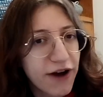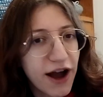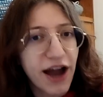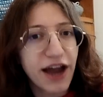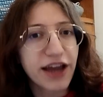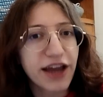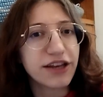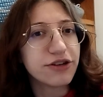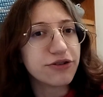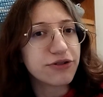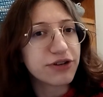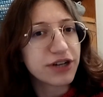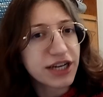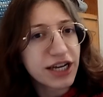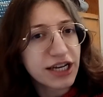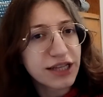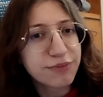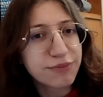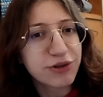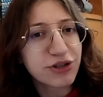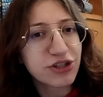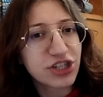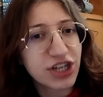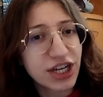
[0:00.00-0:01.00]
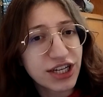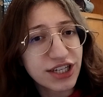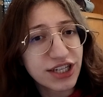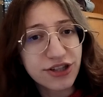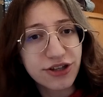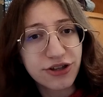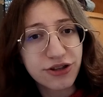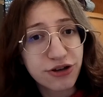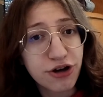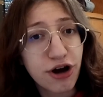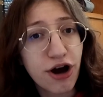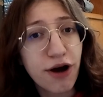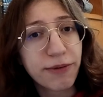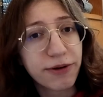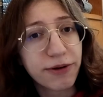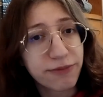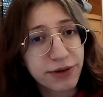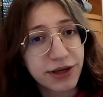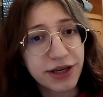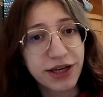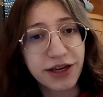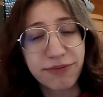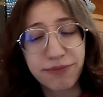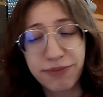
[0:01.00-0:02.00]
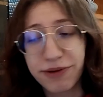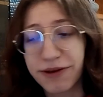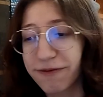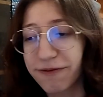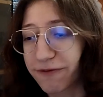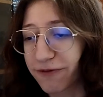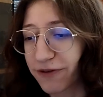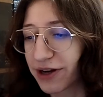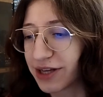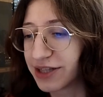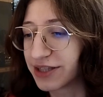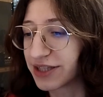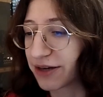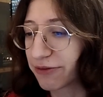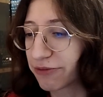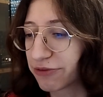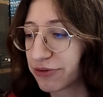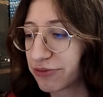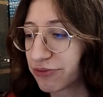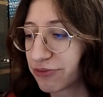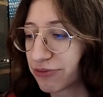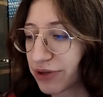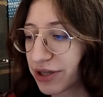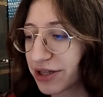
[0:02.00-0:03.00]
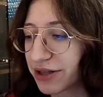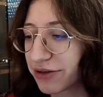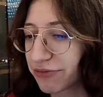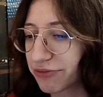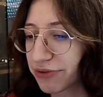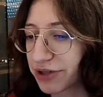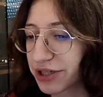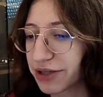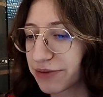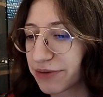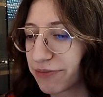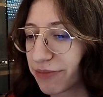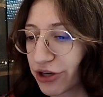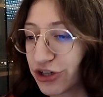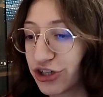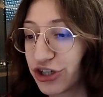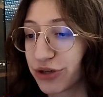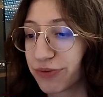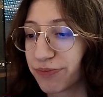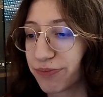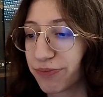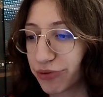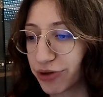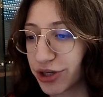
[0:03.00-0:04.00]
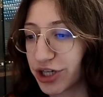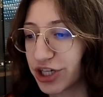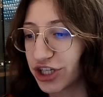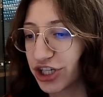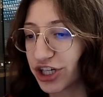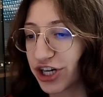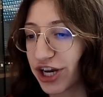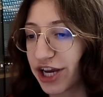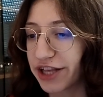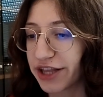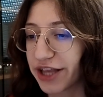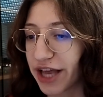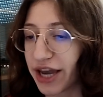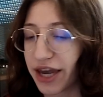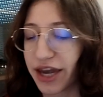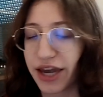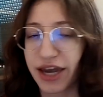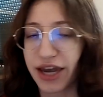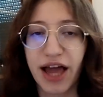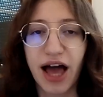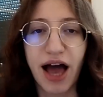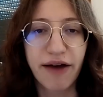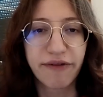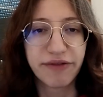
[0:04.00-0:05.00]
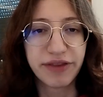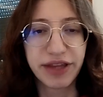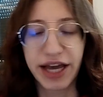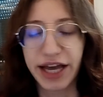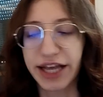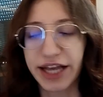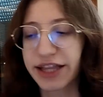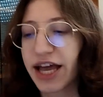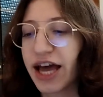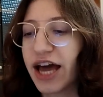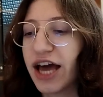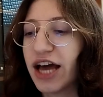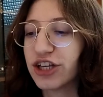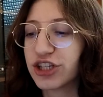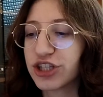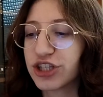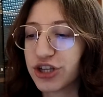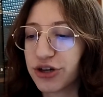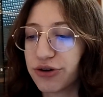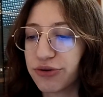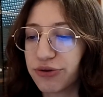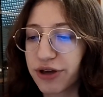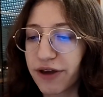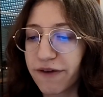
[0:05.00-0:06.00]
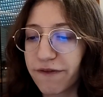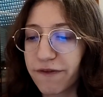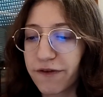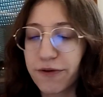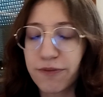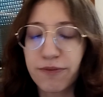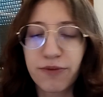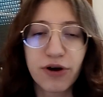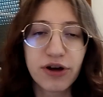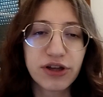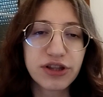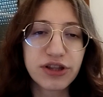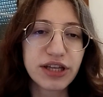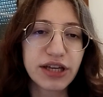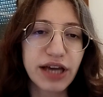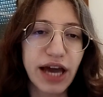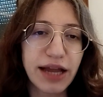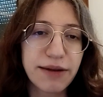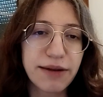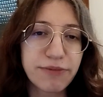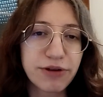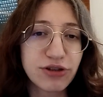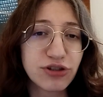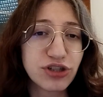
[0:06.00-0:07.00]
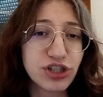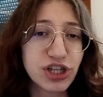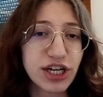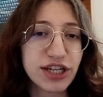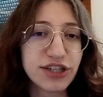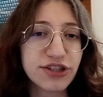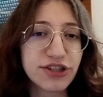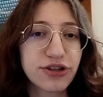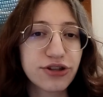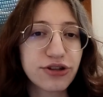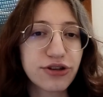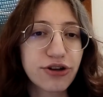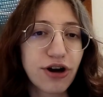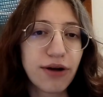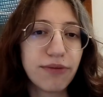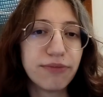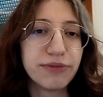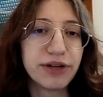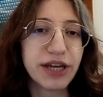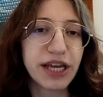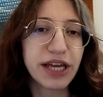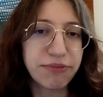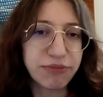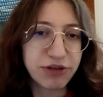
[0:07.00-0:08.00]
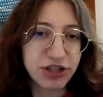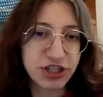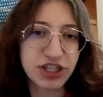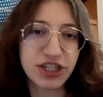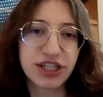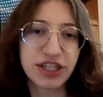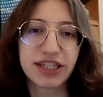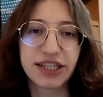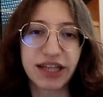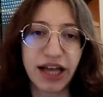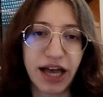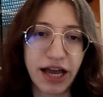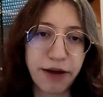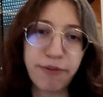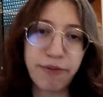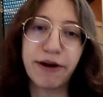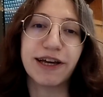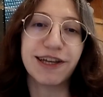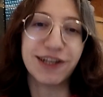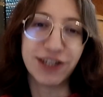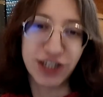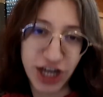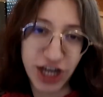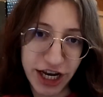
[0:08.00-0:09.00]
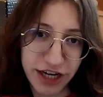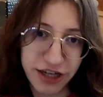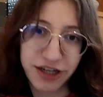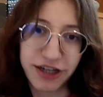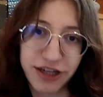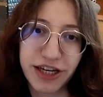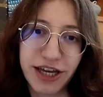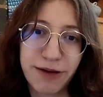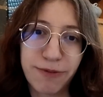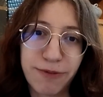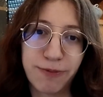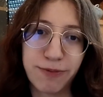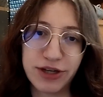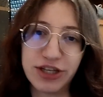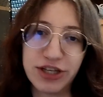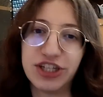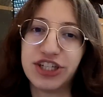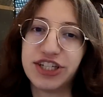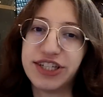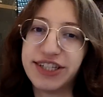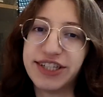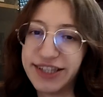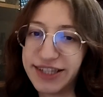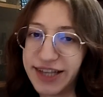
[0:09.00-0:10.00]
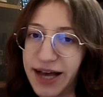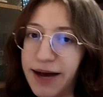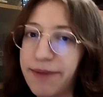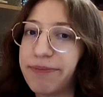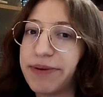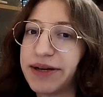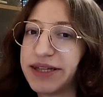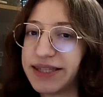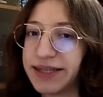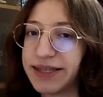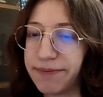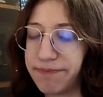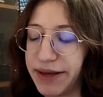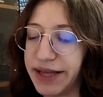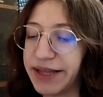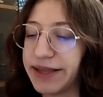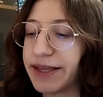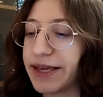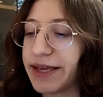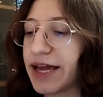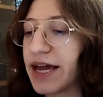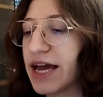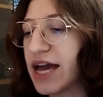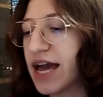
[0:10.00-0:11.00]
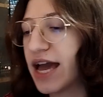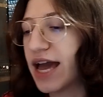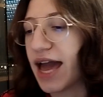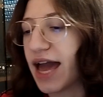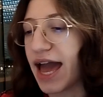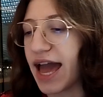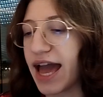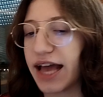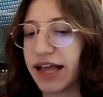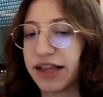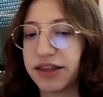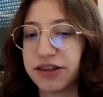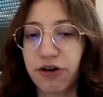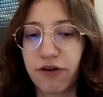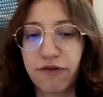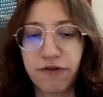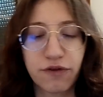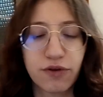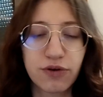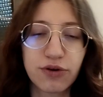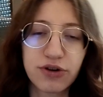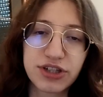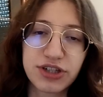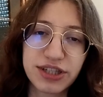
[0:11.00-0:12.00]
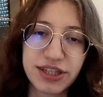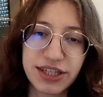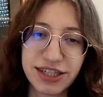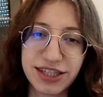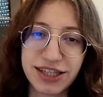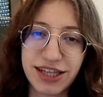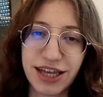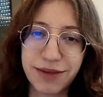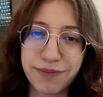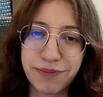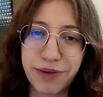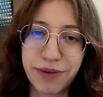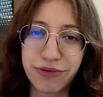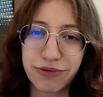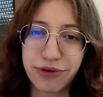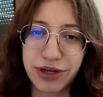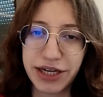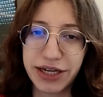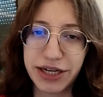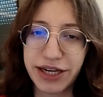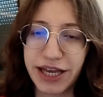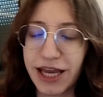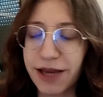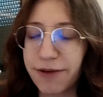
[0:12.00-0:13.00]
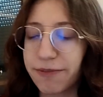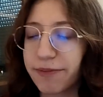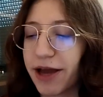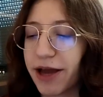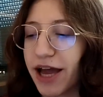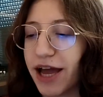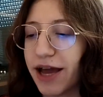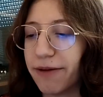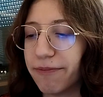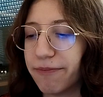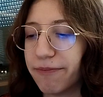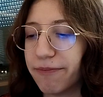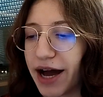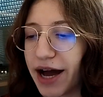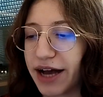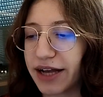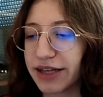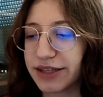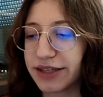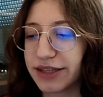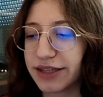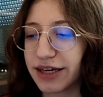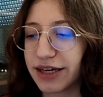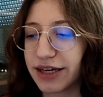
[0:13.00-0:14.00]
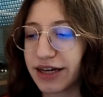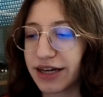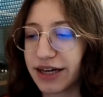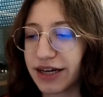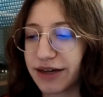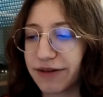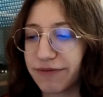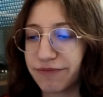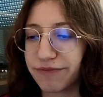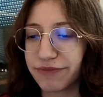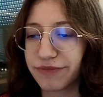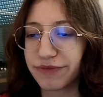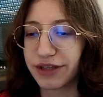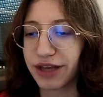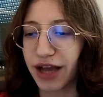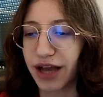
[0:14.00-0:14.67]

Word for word: fine, you can add me at chess.com and we can be friends. I would really much appreciate and love that. So if you want, add me on chess.com. Name is just like my channel name, which is Capa Capetti. And of course that's not my real name, but I